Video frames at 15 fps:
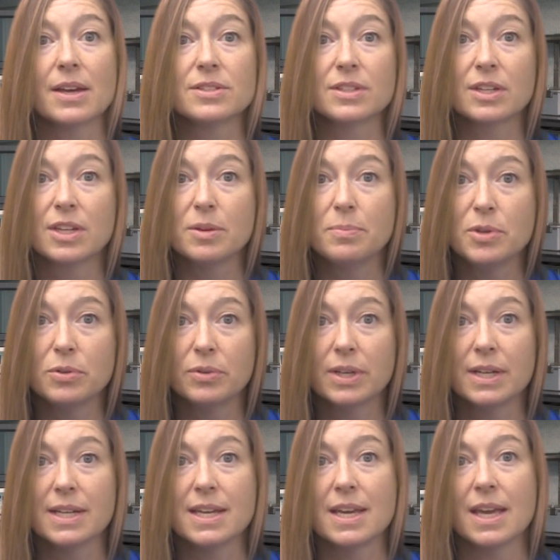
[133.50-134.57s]
As a
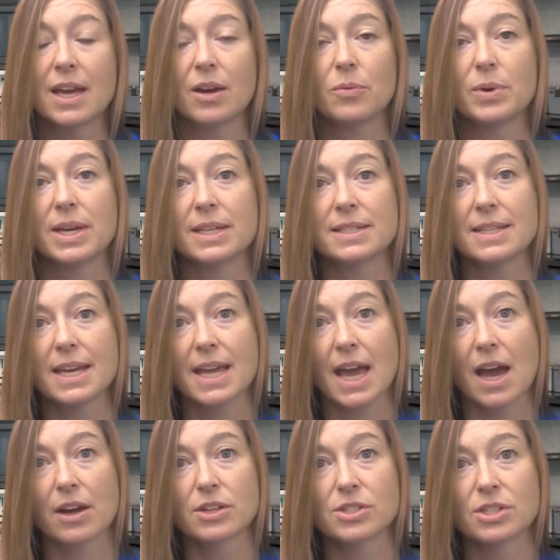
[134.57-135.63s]
community, we can take
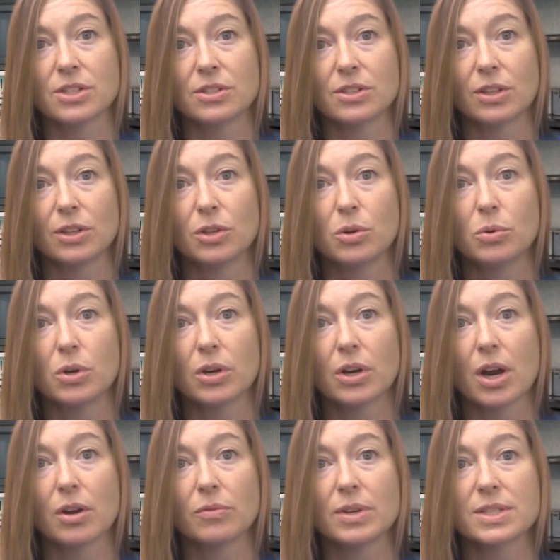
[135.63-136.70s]
action to
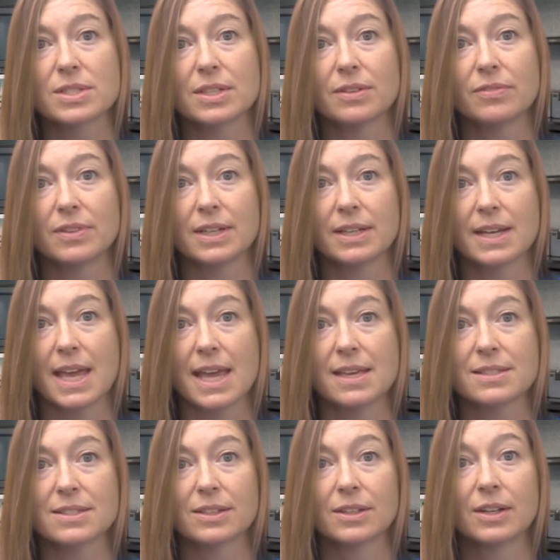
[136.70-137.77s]
lower our risk of lung
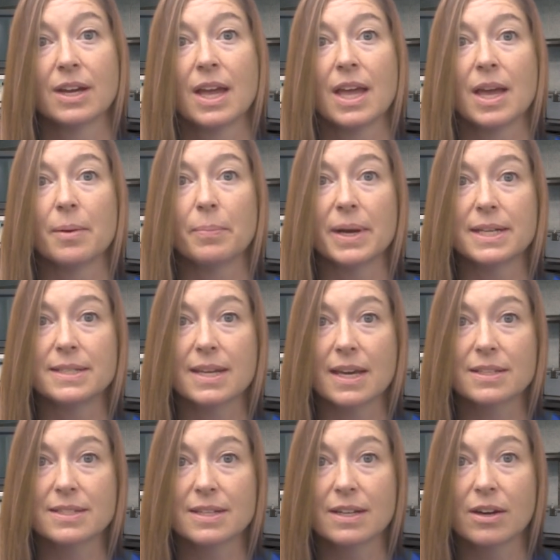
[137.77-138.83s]
cancer by
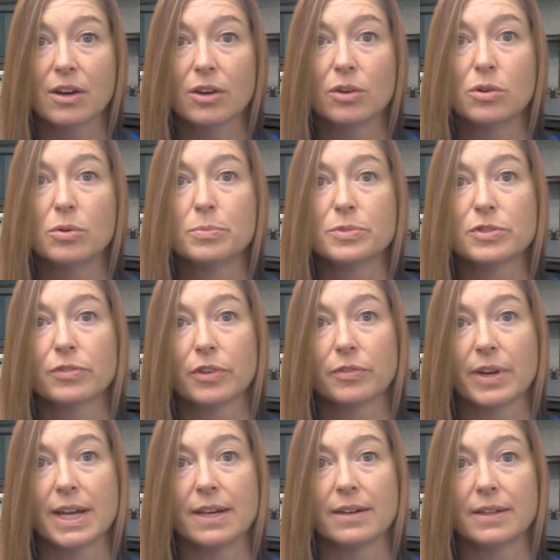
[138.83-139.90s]
testing our homes for
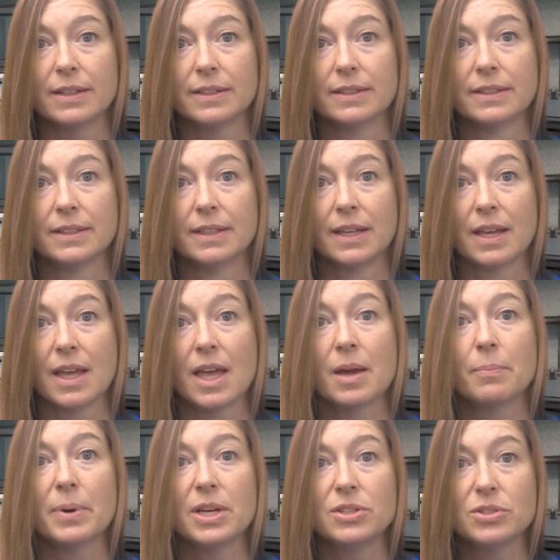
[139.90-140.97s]
radon.
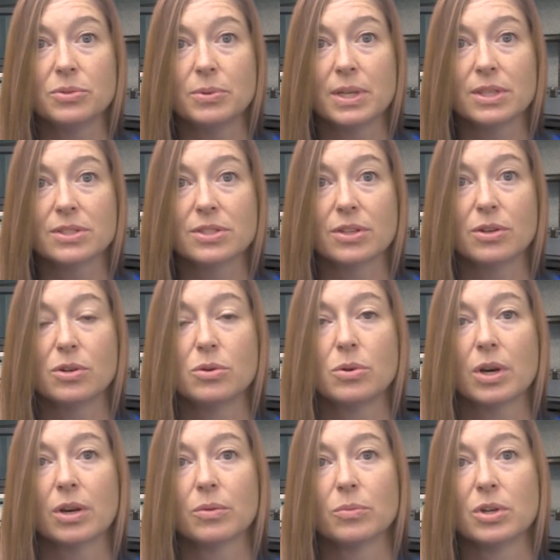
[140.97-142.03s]
By doing
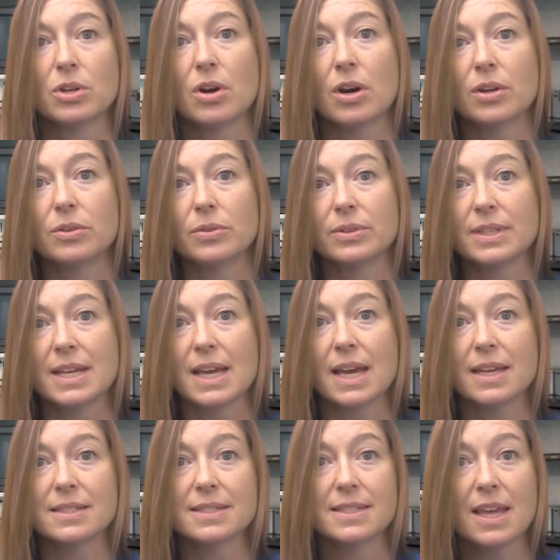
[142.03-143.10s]
so, we're not
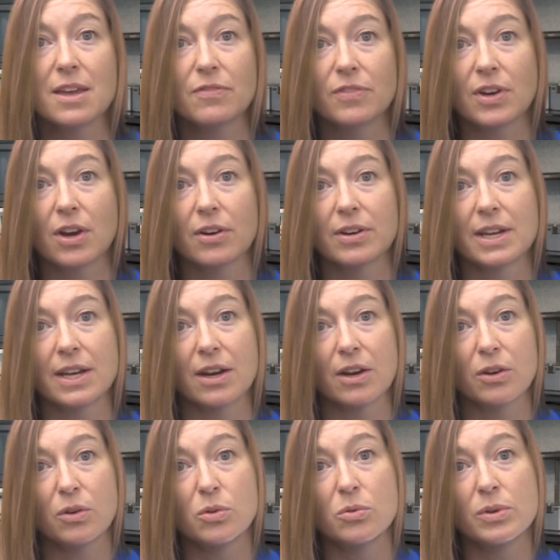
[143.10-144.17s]
only safeguarding
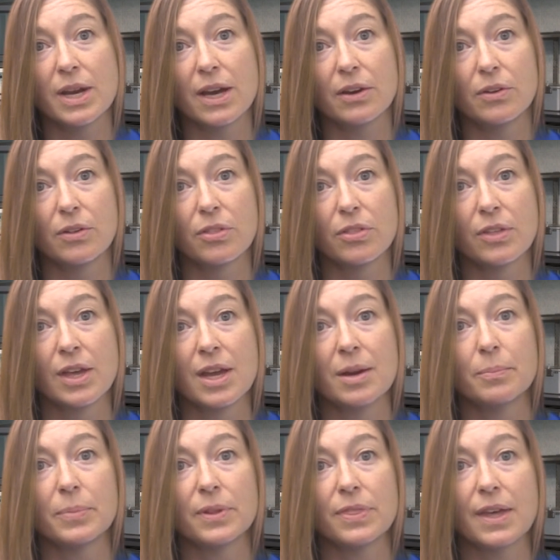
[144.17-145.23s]
our own health,
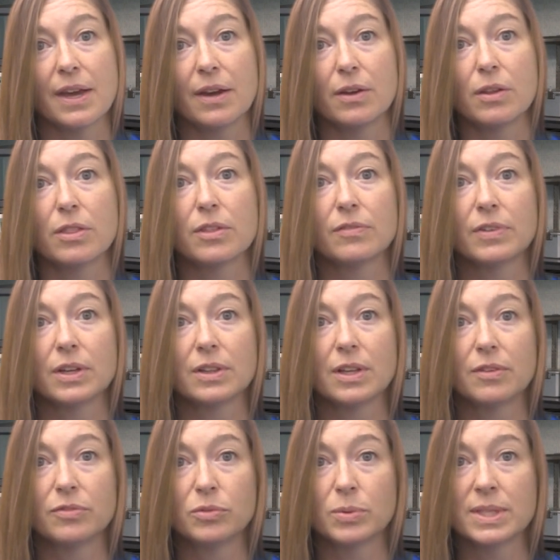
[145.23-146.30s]
but the health of our
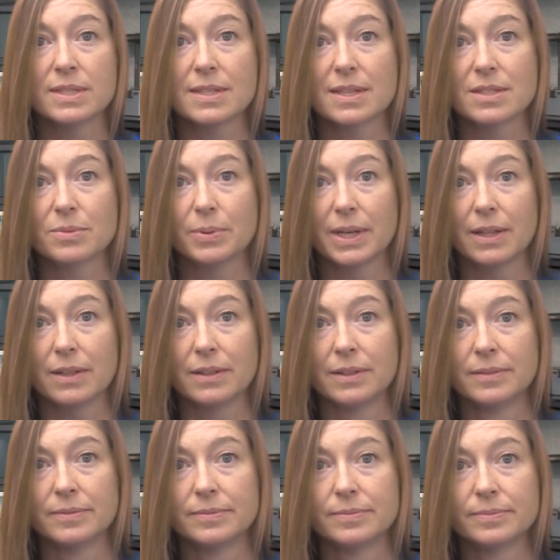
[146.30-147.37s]
loved ones as
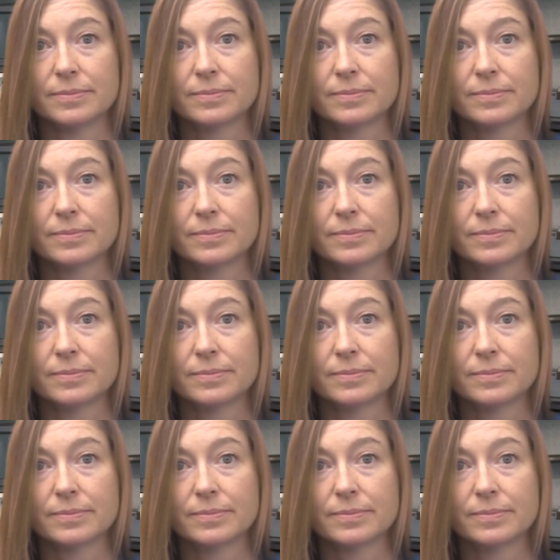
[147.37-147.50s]
well.